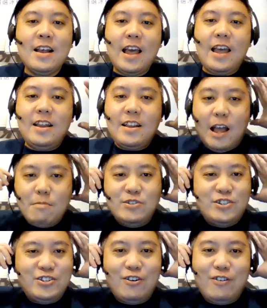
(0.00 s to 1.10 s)
And I'm
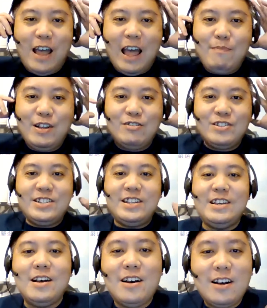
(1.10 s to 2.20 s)
so happy to
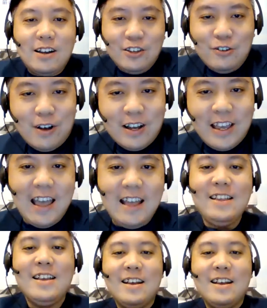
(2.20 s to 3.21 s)
see you again